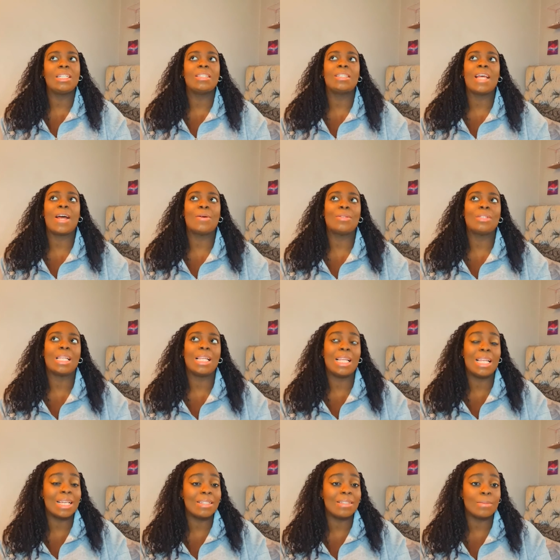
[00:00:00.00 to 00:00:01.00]
is how to
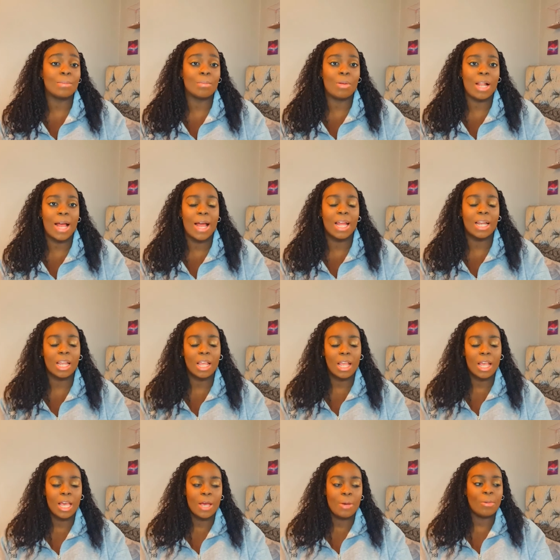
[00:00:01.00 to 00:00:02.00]
lesson plan.
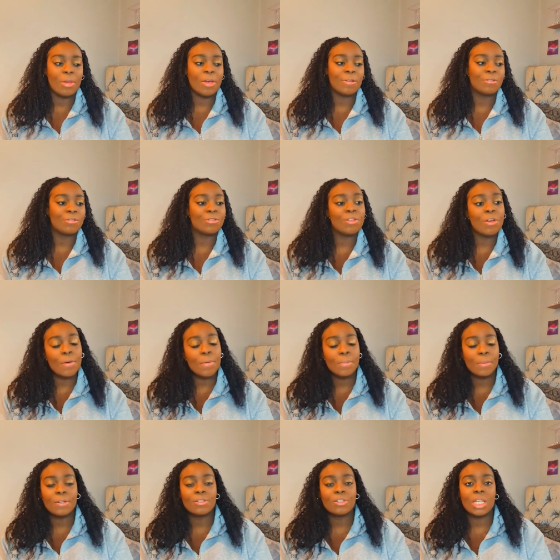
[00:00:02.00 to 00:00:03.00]
We have so
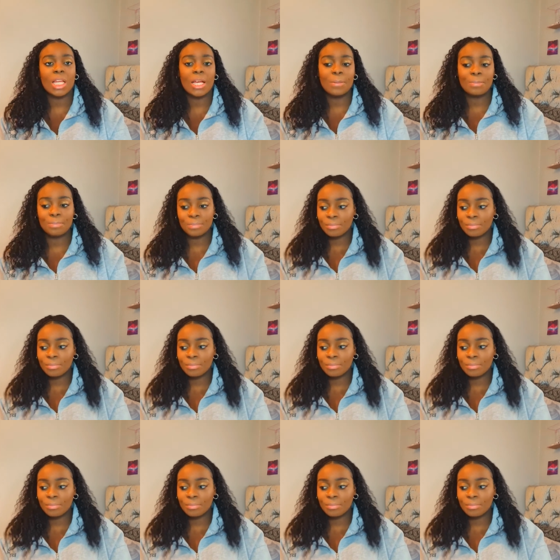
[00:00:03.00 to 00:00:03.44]
much that